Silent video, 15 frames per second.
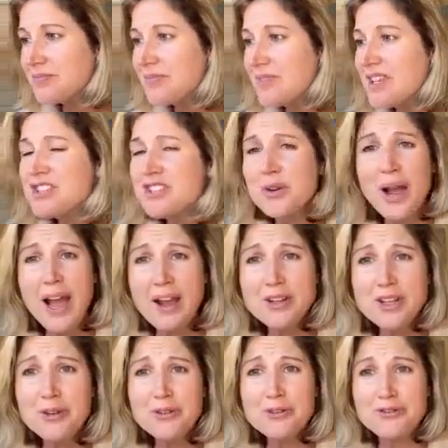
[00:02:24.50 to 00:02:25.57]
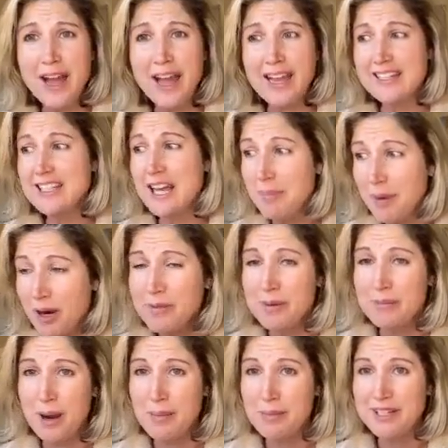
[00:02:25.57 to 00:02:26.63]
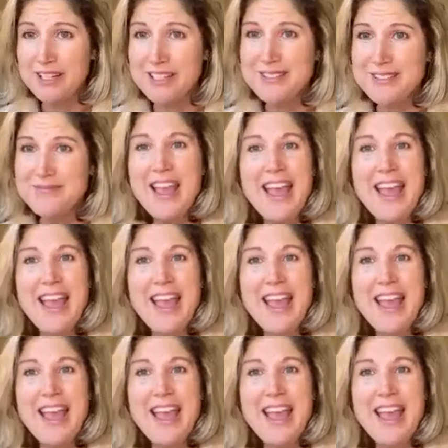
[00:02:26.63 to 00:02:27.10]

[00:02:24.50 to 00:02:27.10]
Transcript: So how do you find apartment properties?